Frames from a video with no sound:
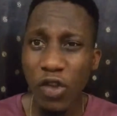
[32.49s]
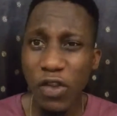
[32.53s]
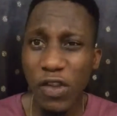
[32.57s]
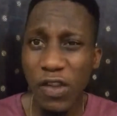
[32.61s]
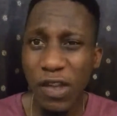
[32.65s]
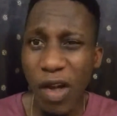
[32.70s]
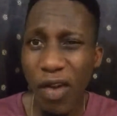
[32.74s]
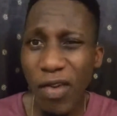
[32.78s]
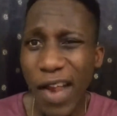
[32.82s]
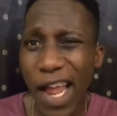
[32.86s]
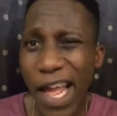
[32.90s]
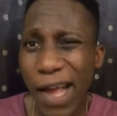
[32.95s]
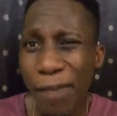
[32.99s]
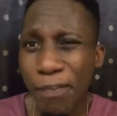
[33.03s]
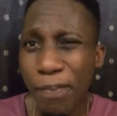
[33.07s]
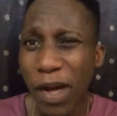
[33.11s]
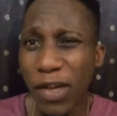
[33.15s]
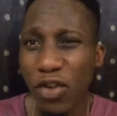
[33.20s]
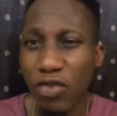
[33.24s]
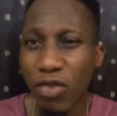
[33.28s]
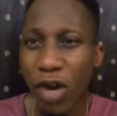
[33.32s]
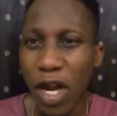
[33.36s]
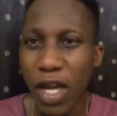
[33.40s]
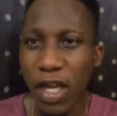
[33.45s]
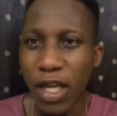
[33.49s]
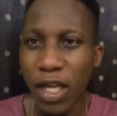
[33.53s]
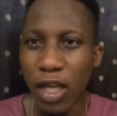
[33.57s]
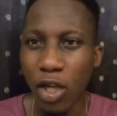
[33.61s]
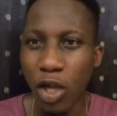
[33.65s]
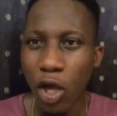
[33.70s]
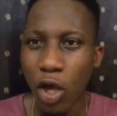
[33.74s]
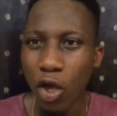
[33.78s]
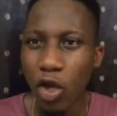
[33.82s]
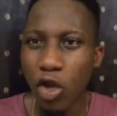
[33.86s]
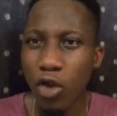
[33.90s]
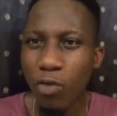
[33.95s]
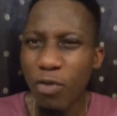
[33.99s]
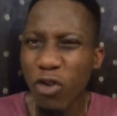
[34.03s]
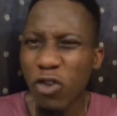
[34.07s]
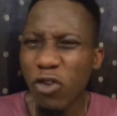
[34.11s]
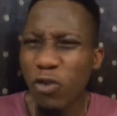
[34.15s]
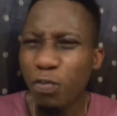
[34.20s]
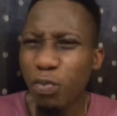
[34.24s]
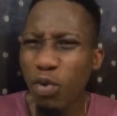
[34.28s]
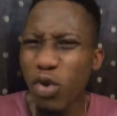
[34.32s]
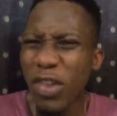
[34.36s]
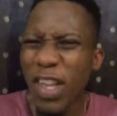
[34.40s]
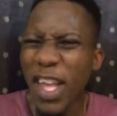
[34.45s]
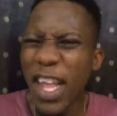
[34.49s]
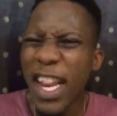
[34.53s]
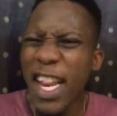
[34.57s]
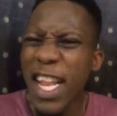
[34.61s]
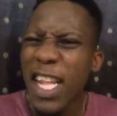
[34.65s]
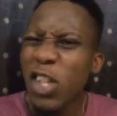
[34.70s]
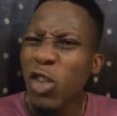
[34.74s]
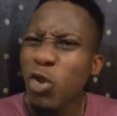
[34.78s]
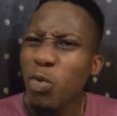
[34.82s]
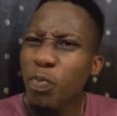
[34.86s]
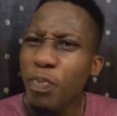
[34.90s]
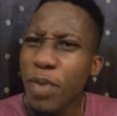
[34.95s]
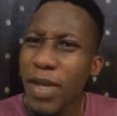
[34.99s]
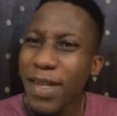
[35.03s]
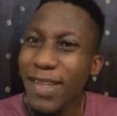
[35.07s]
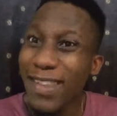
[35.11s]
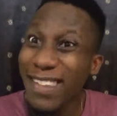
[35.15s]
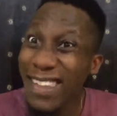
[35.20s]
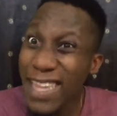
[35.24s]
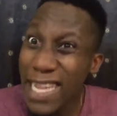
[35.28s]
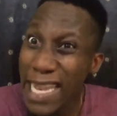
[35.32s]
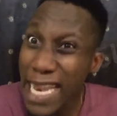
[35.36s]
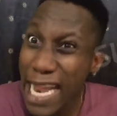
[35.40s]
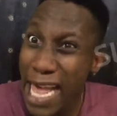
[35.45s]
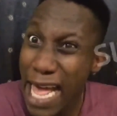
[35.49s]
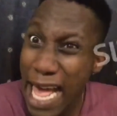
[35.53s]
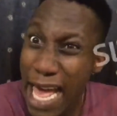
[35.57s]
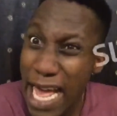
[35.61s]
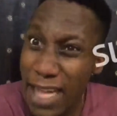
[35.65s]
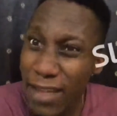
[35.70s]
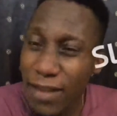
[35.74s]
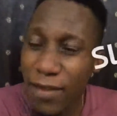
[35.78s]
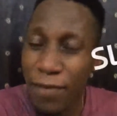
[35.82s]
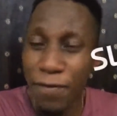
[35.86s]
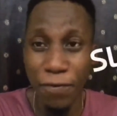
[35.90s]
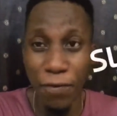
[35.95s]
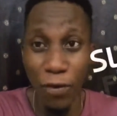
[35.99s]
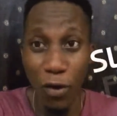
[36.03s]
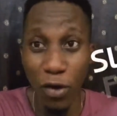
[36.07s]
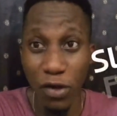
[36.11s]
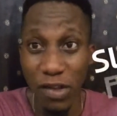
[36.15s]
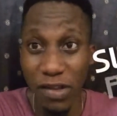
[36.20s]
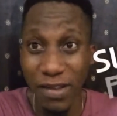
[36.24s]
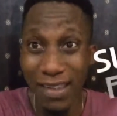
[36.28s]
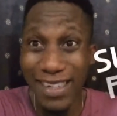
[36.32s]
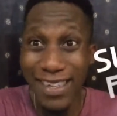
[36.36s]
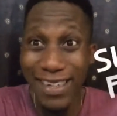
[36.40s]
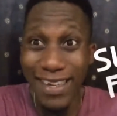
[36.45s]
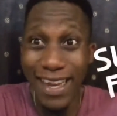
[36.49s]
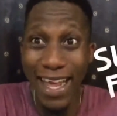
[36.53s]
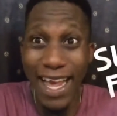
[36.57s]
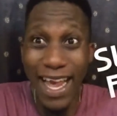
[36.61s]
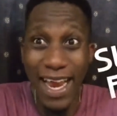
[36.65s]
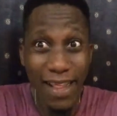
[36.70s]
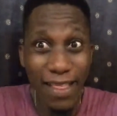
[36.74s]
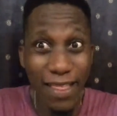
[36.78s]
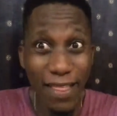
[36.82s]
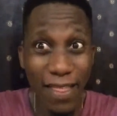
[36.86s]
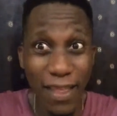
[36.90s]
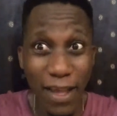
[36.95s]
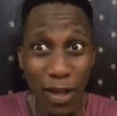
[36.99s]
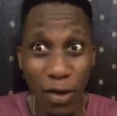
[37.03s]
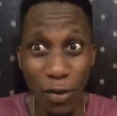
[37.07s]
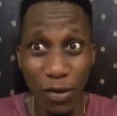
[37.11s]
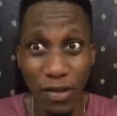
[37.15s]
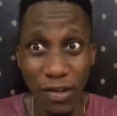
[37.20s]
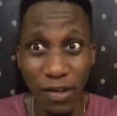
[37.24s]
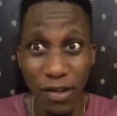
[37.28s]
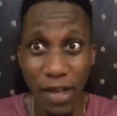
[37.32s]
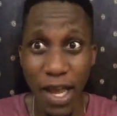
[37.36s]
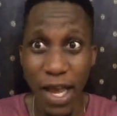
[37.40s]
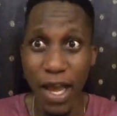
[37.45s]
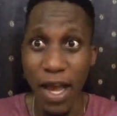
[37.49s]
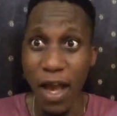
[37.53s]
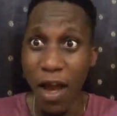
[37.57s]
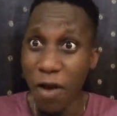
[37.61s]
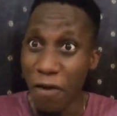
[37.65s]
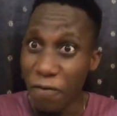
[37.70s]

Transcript: To sound like Patoranking, you must put a little bit slight force in anything you say.